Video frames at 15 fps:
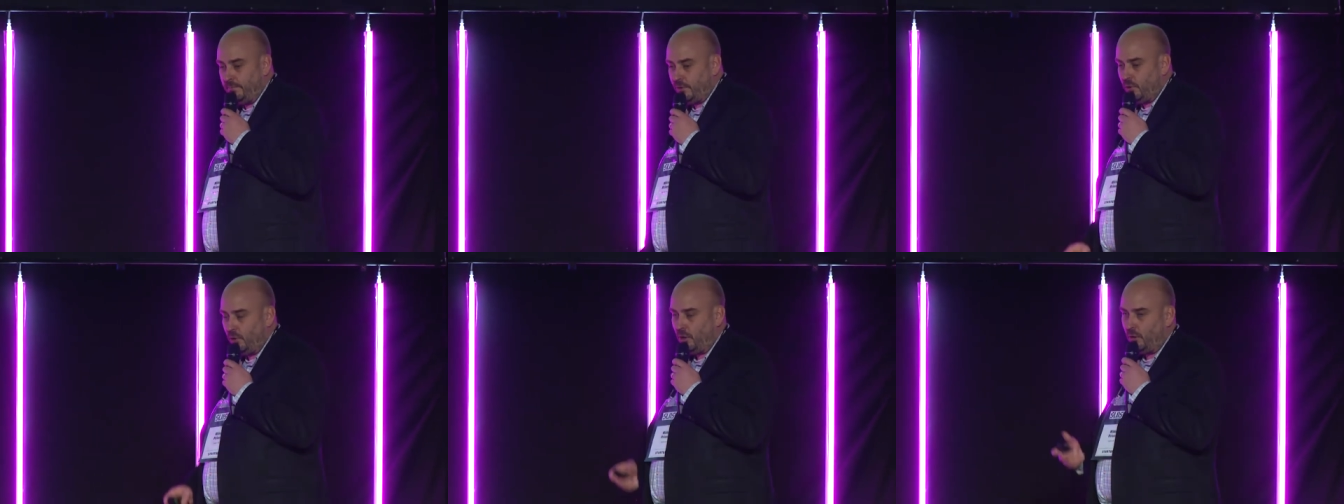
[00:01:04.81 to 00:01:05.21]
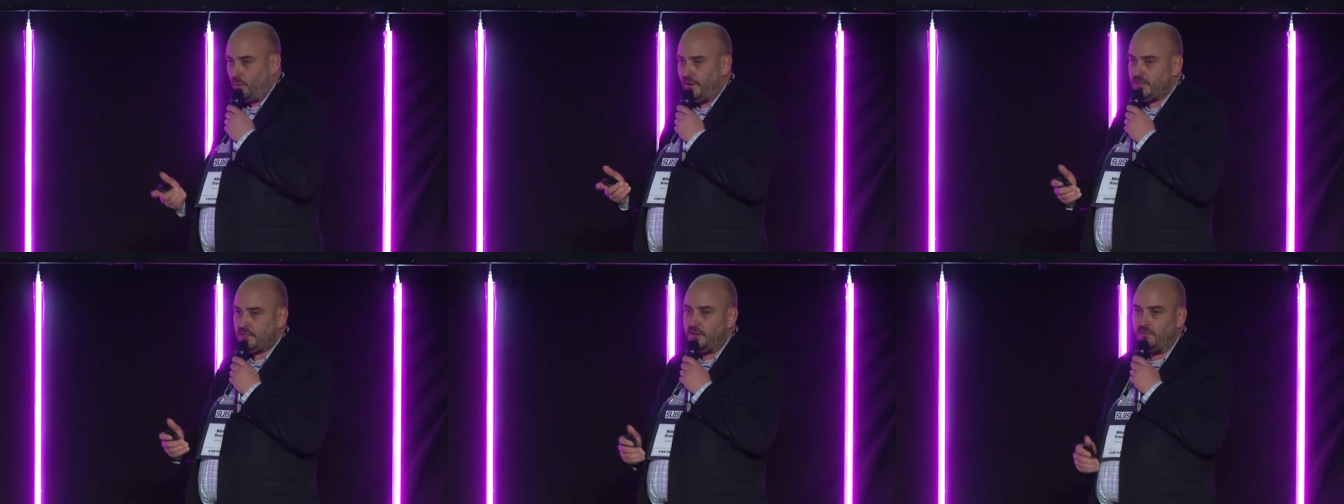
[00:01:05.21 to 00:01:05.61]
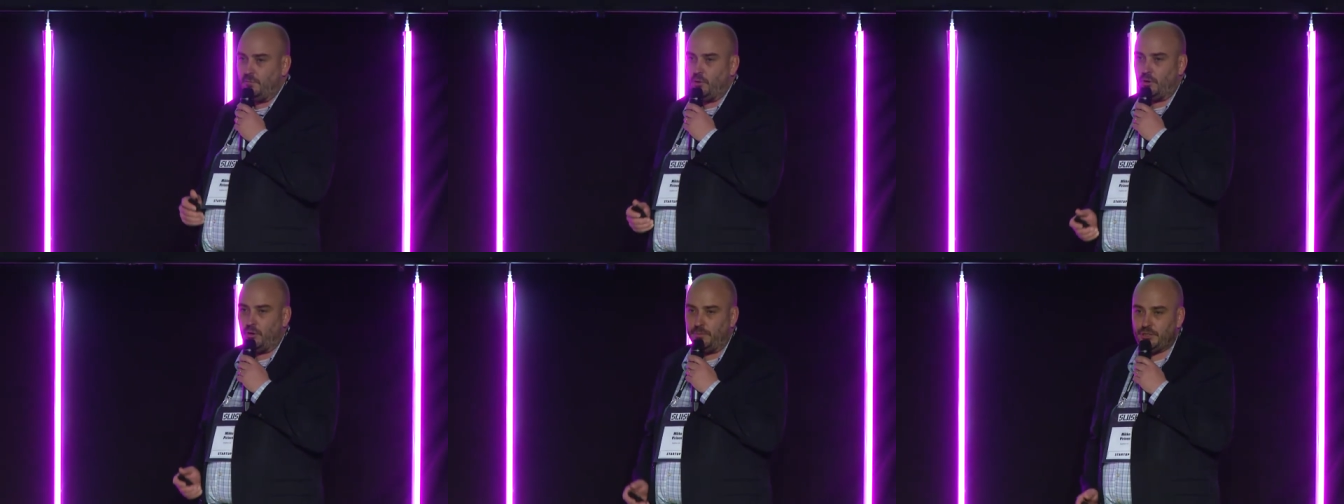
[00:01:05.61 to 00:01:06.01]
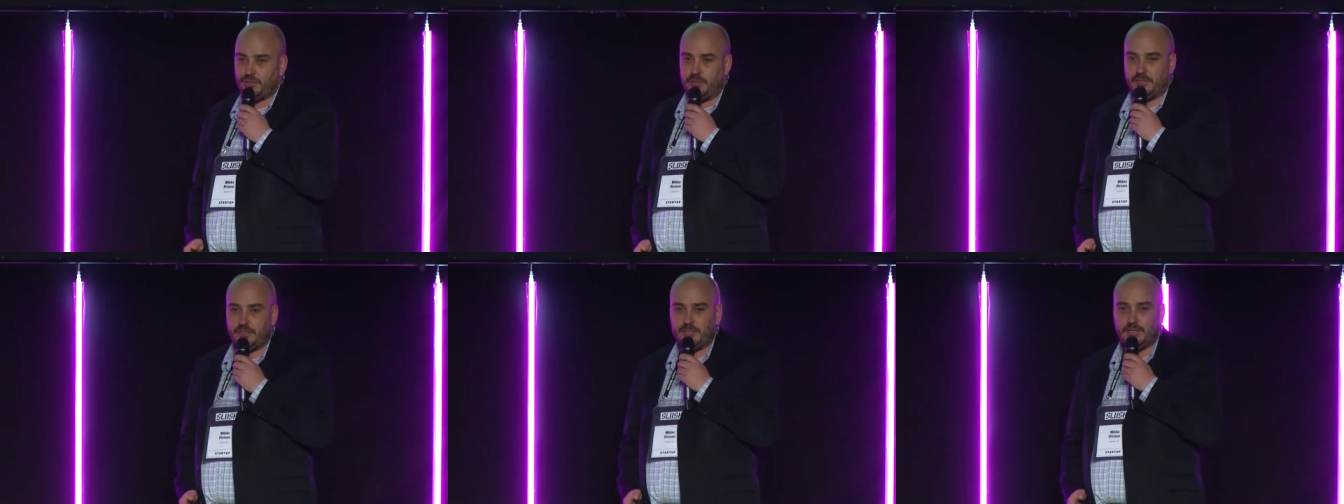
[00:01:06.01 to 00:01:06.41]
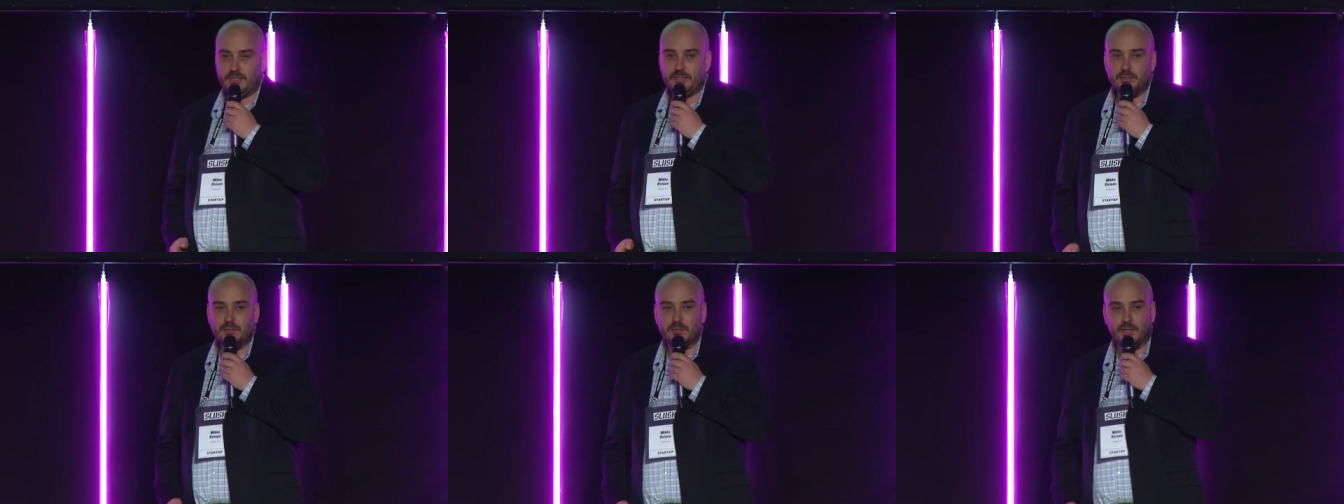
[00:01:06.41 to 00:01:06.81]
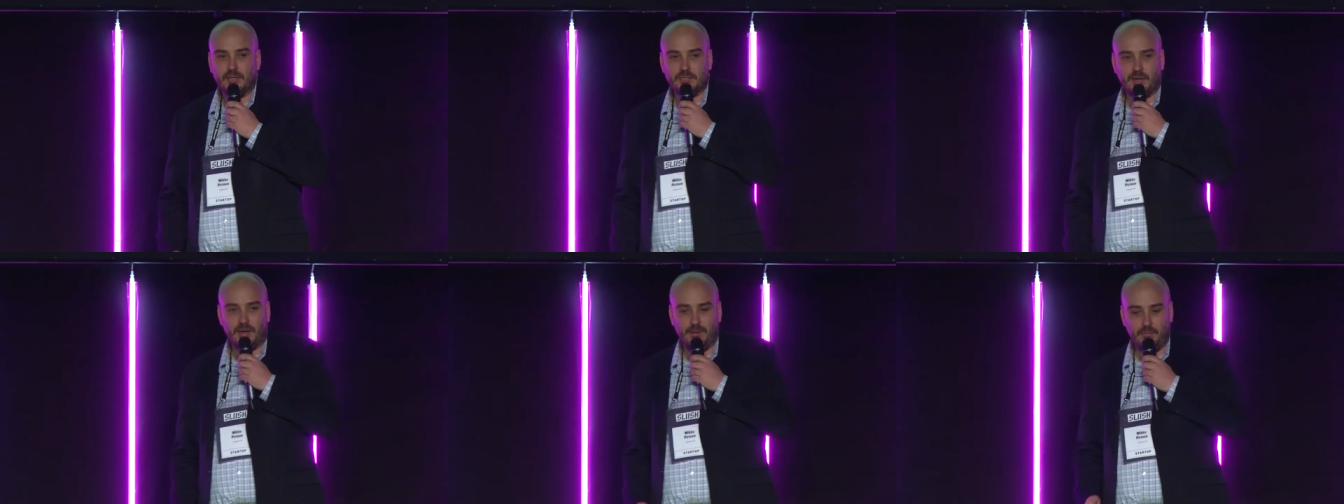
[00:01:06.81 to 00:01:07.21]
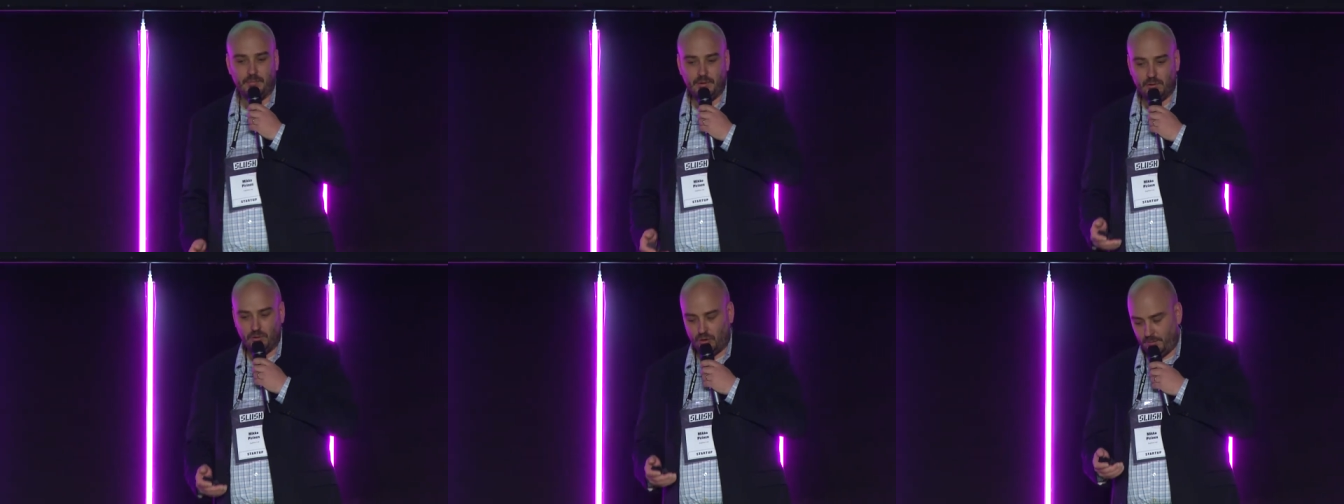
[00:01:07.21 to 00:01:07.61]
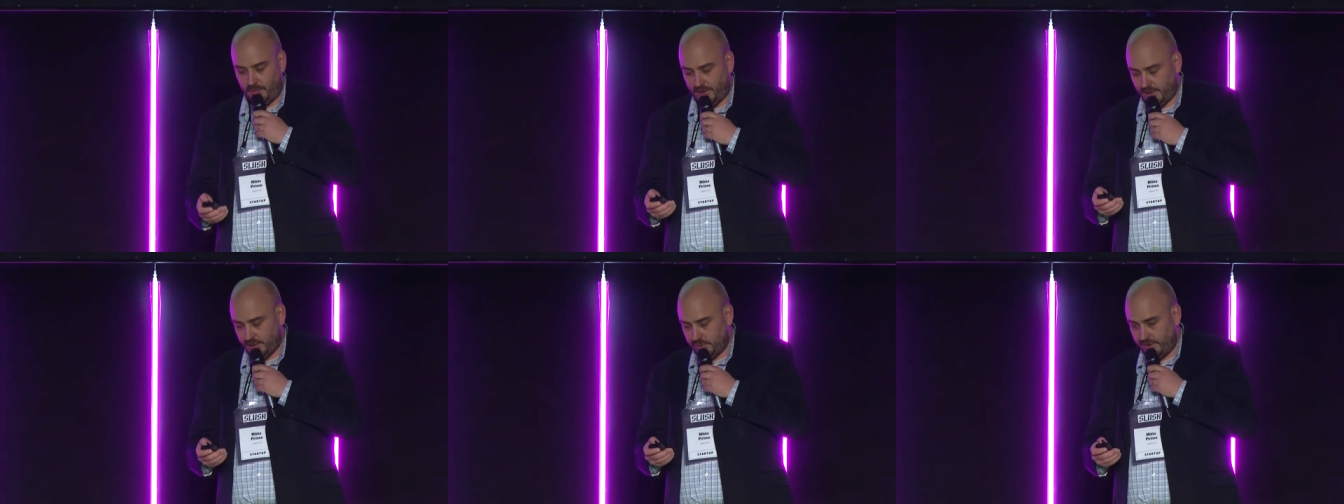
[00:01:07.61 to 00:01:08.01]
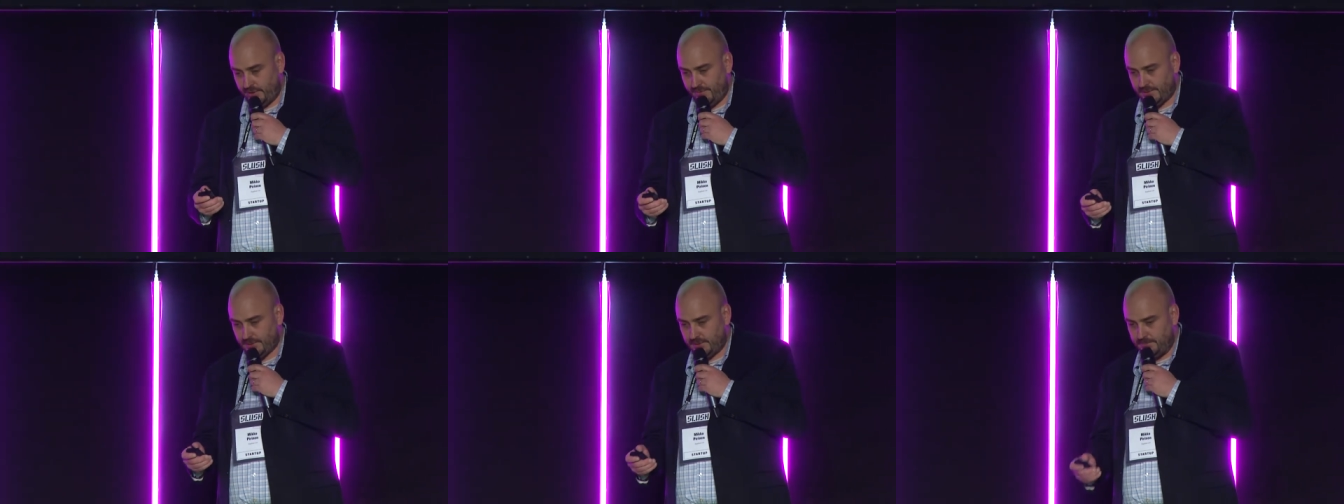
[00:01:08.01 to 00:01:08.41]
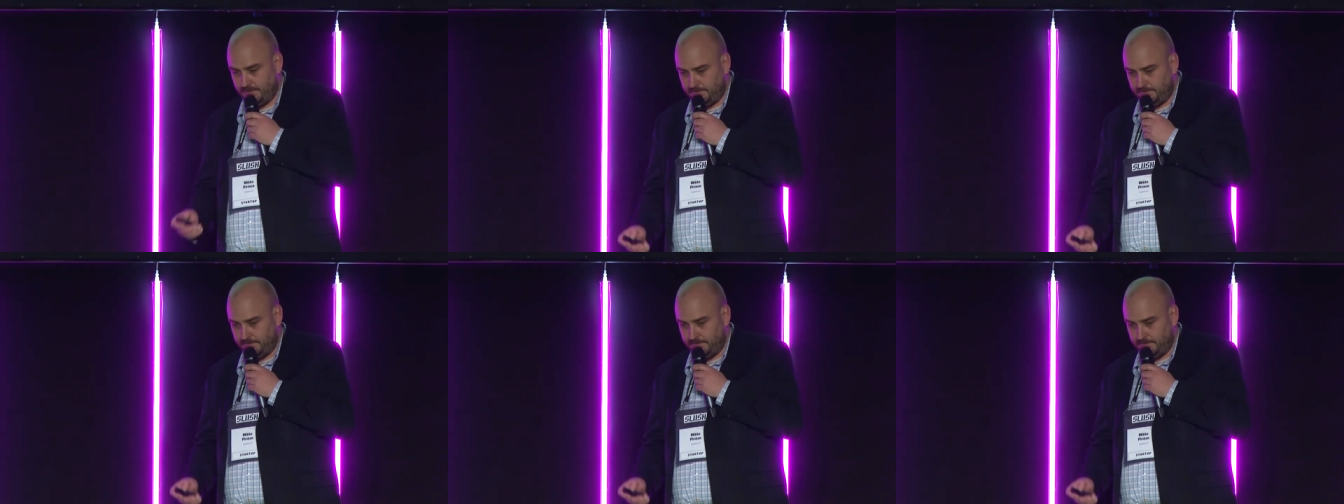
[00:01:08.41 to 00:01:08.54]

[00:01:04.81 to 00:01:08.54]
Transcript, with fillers: you'll always have more opportunities than time or money to invest.